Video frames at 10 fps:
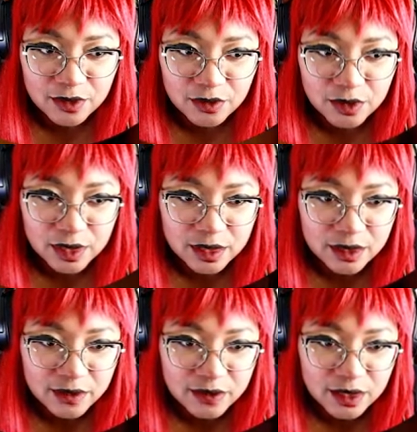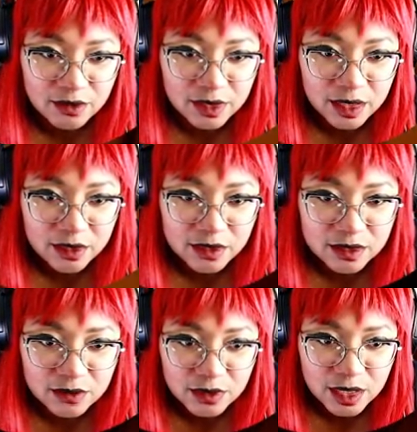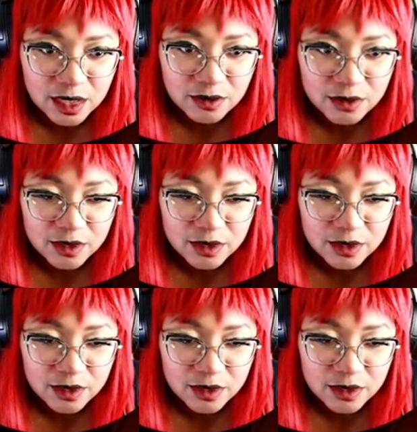one was in relation to where I